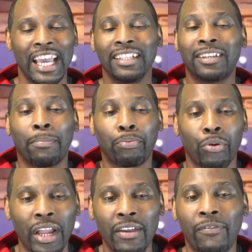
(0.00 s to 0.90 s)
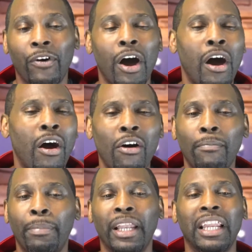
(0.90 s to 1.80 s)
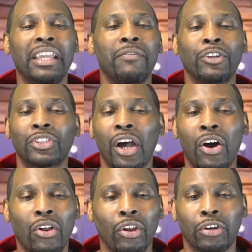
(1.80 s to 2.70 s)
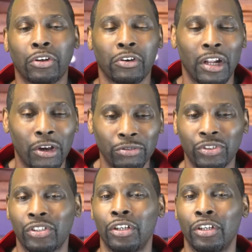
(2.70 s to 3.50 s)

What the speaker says: to pray for all believers all across the